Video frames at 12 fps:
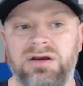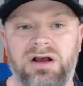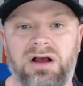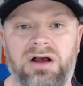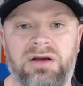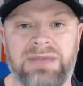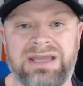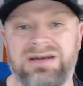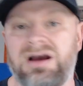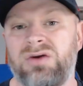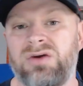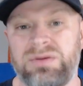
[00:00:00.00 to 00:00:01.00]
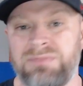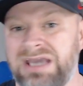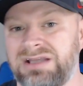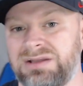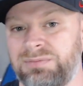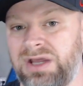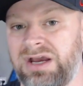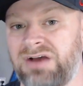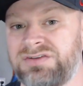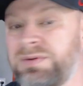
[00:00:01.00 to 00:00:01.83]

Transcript: at not only making the playoffs,